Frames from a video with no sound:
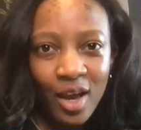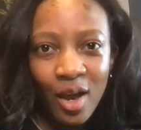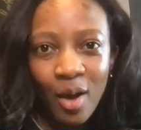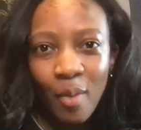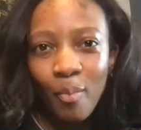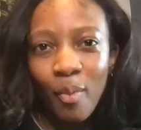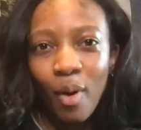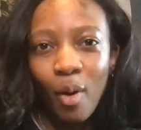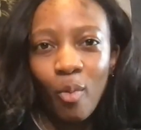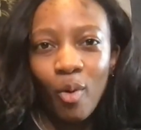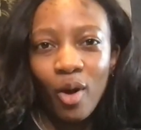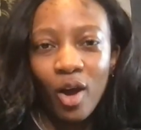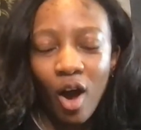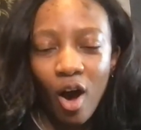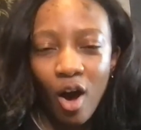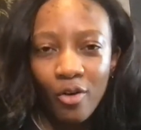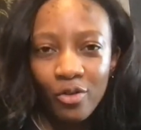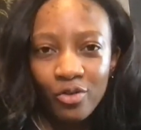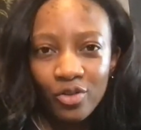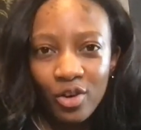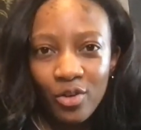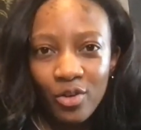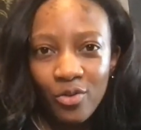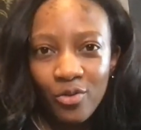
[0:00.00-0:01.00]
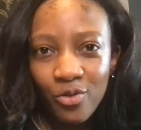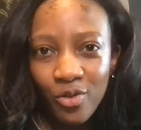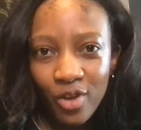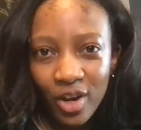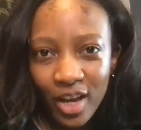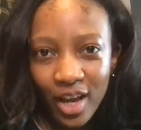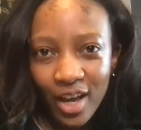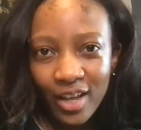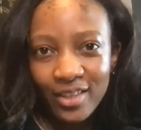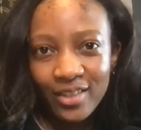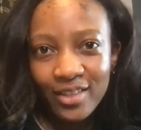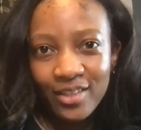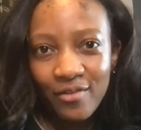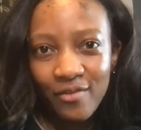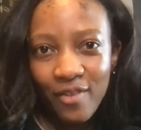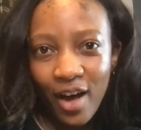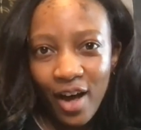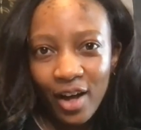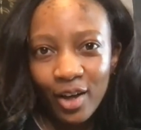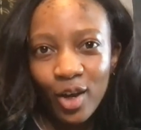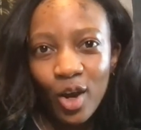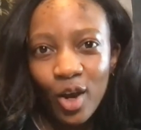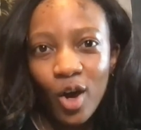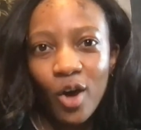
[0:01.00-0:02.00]
but we often forget the
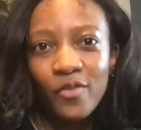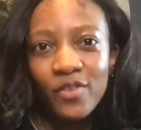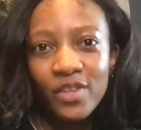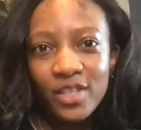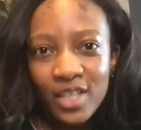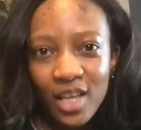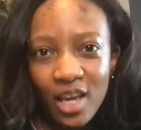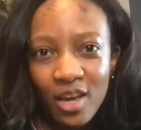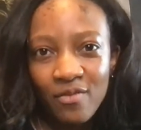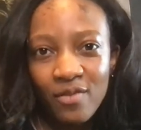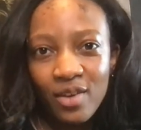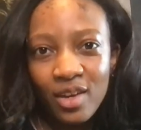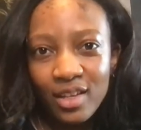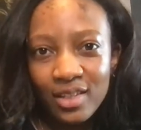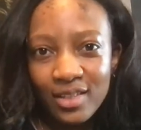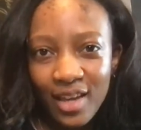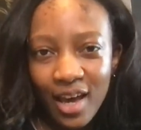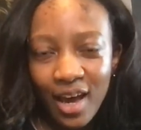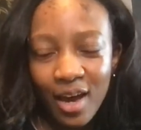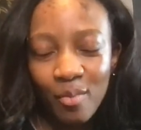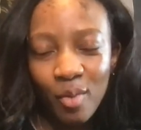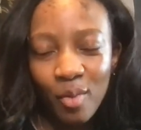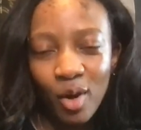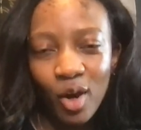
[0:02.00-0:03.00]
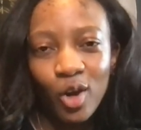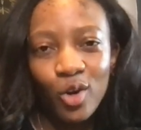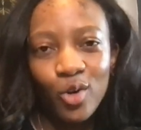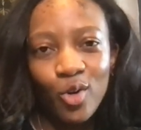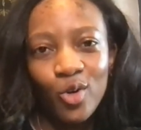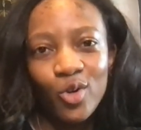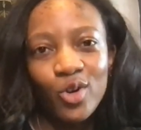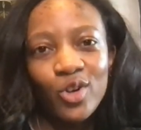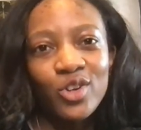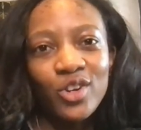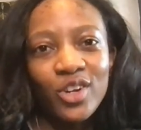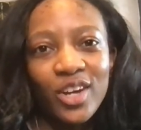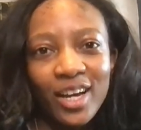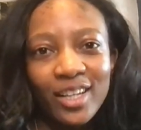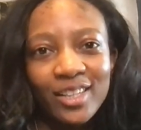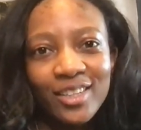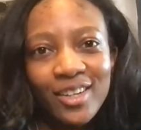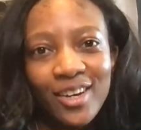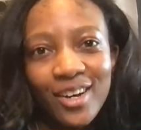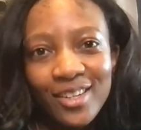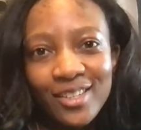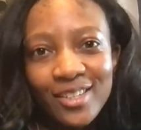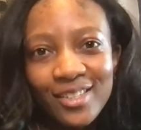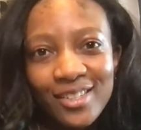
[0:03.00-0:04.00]
value of saving time in order to cut
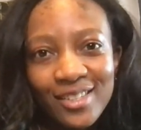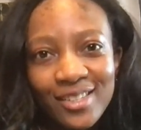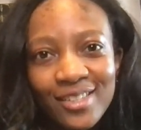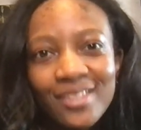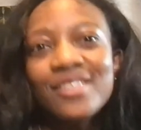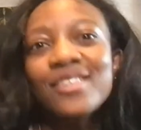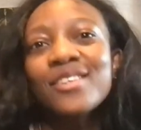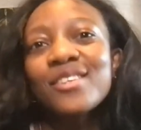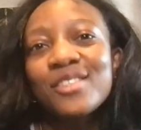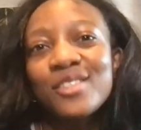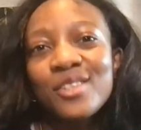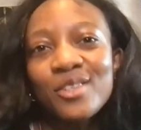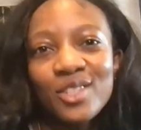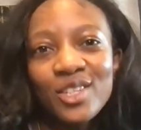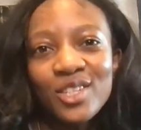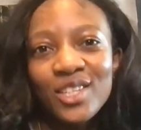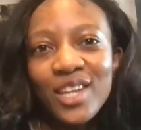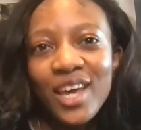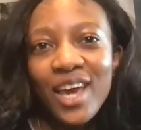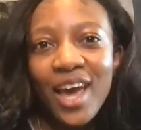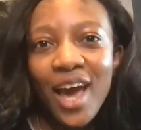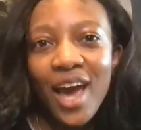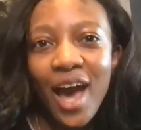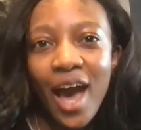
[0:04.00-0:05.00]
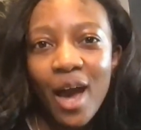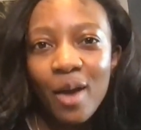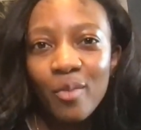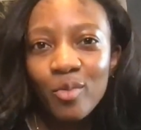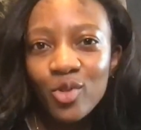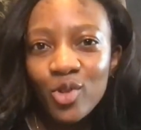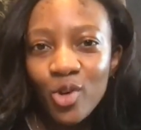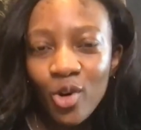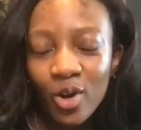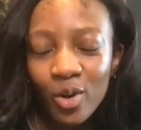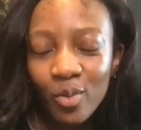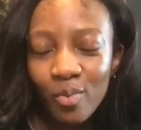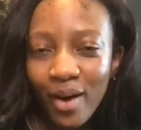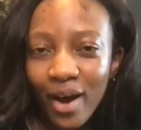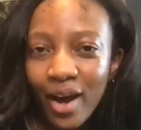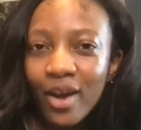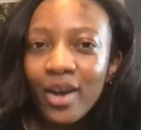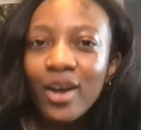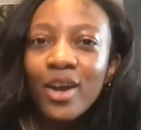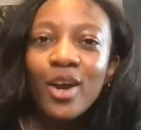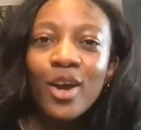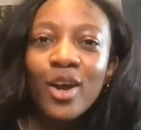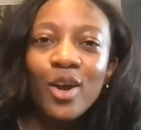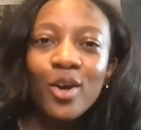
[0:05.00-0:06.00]
costs. So today I'm joined by
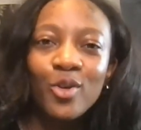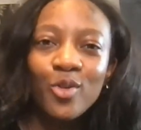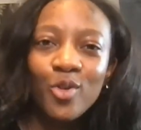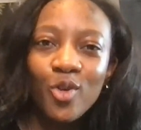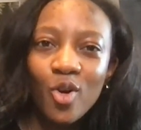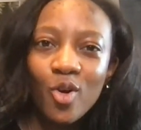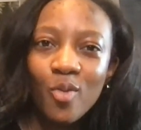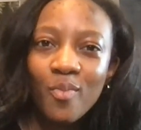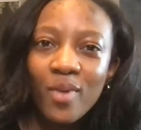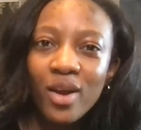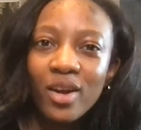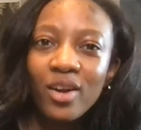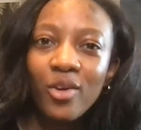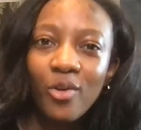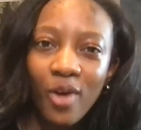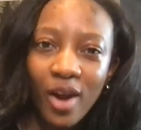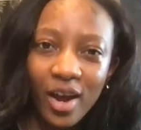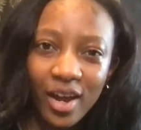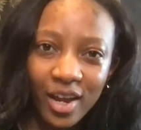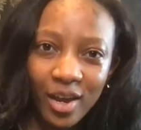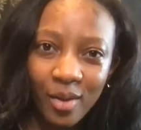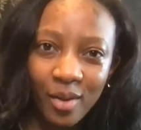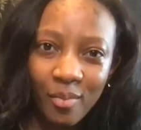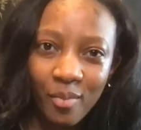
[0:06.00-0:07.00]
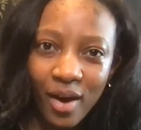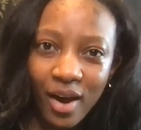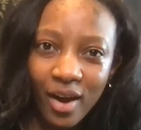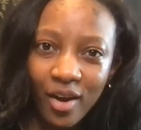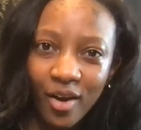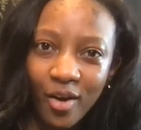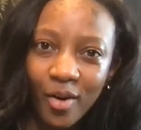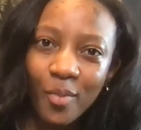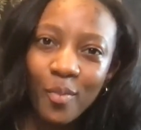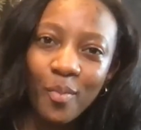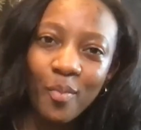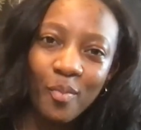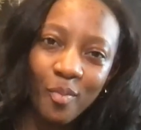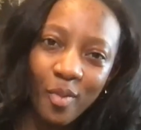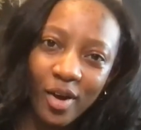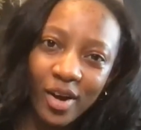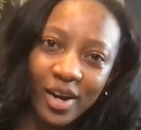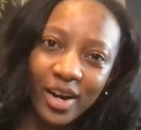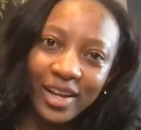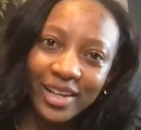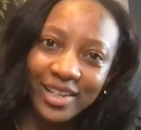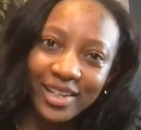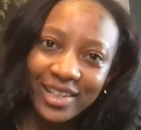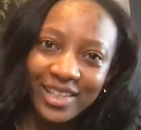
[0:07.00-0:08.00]
Norman Kreikemeier,
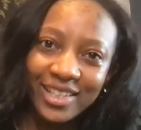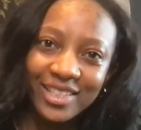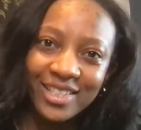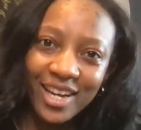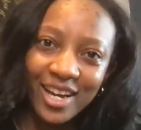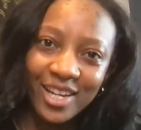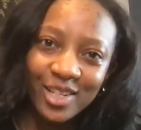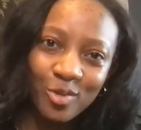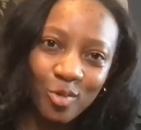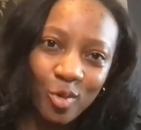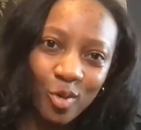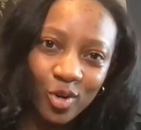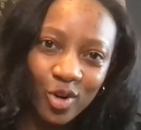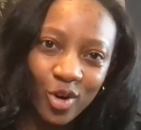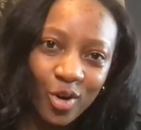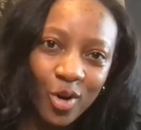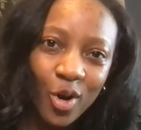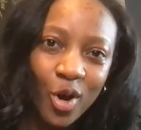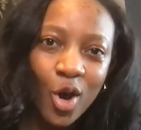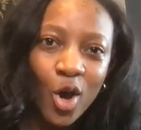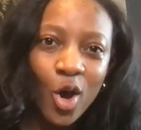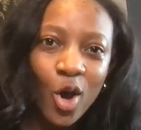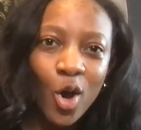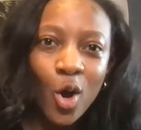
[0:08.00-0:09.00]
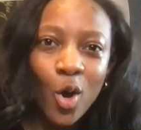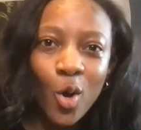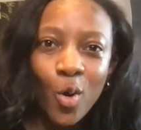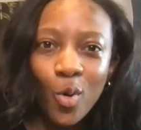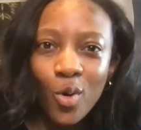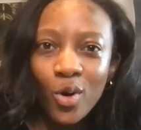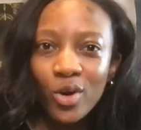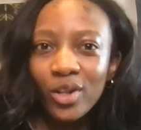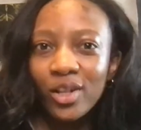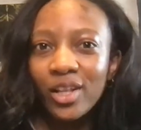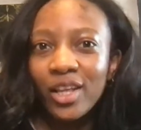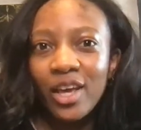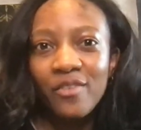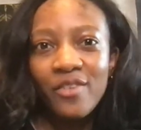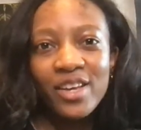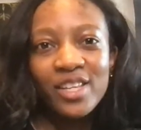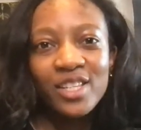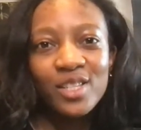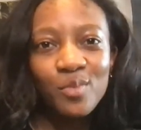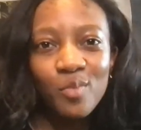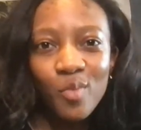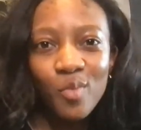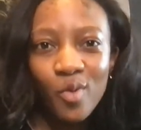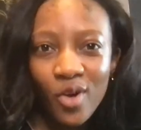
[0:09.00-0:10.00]
product lead at Wunder, who will give
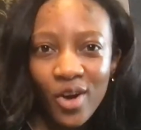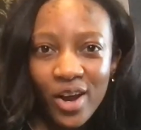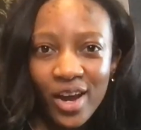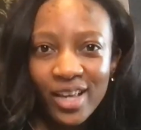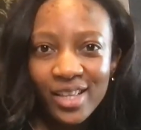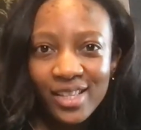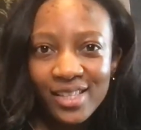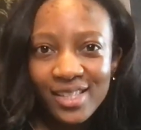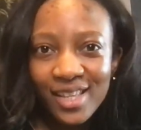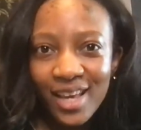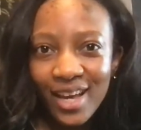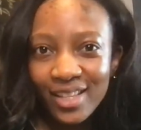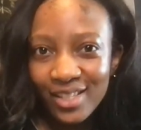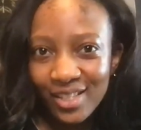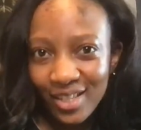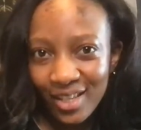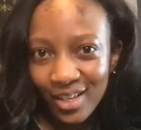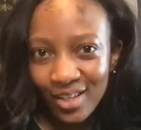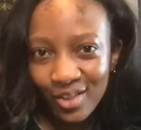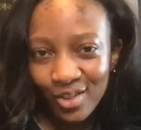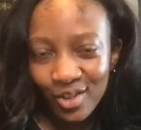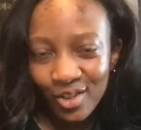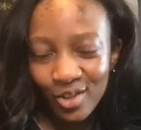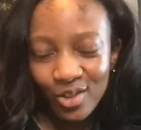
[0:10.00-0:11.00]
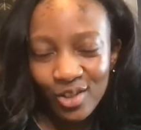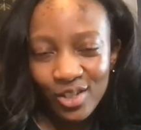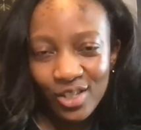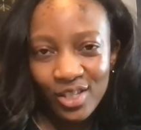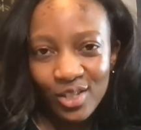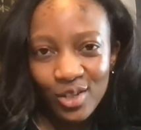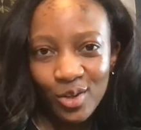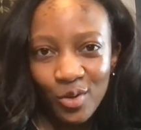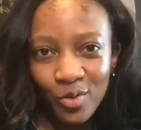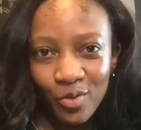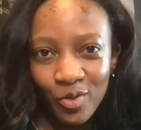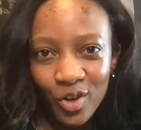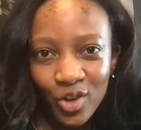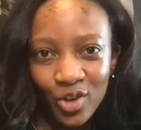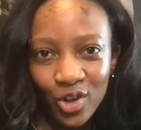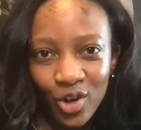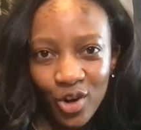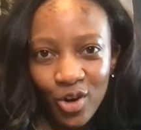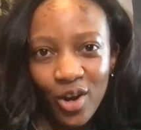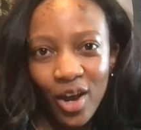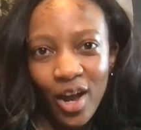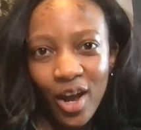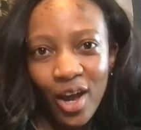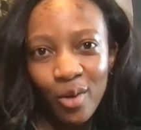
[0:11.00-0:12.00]
us more insights into this new
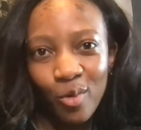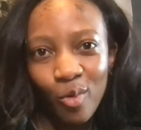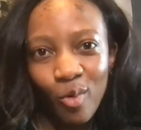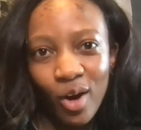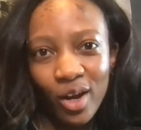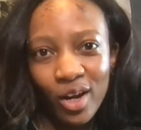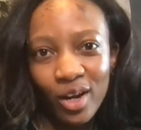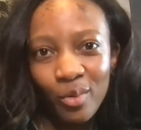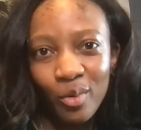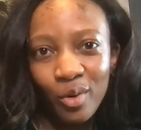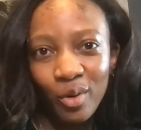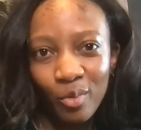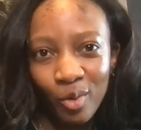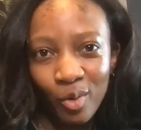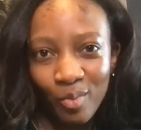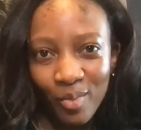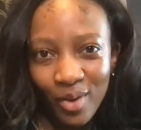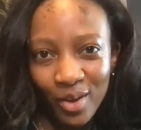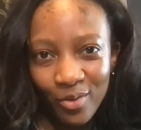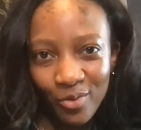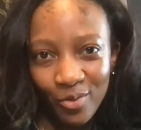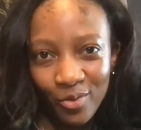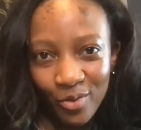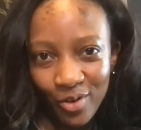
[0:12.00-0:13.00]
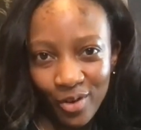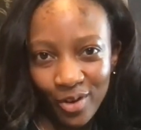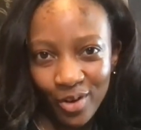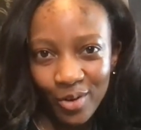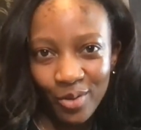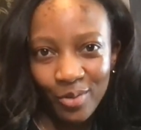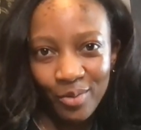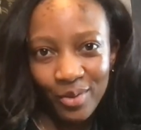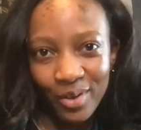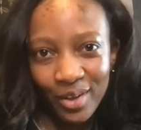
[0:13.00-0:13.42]
feature and what it will mean for you.